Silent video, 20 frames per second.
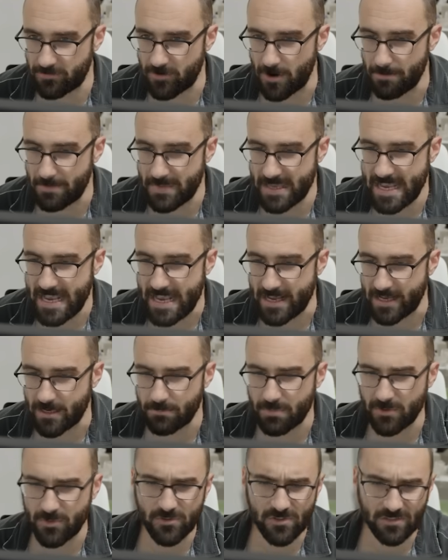from ink,
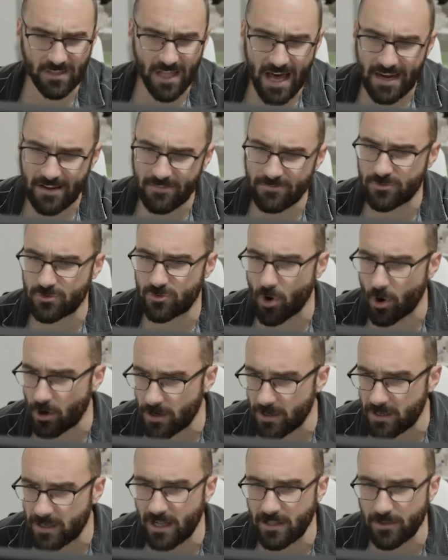but there's a lot of dark
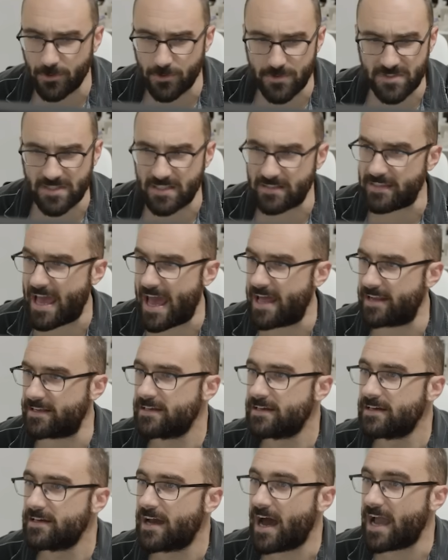colors in that.
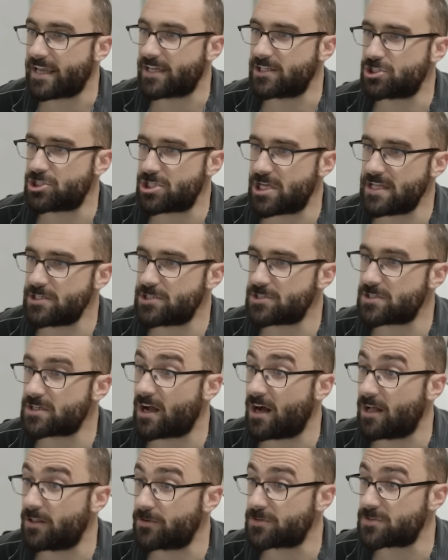I can change the
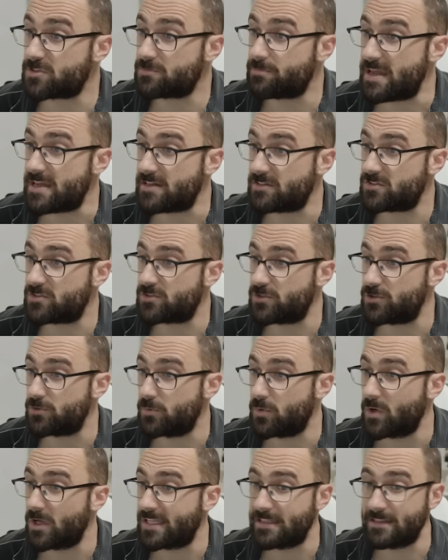color space to
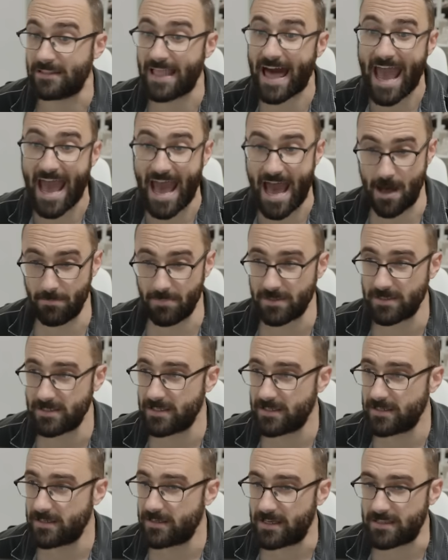lab
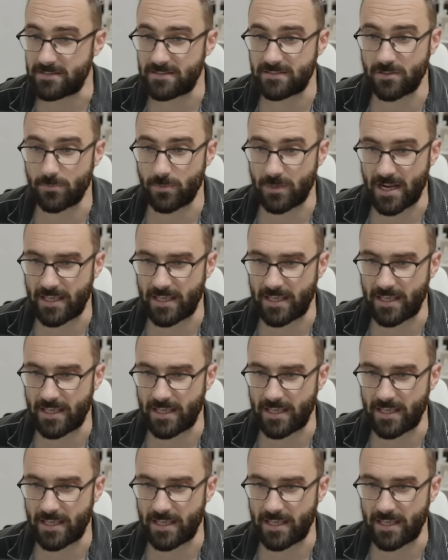and see what I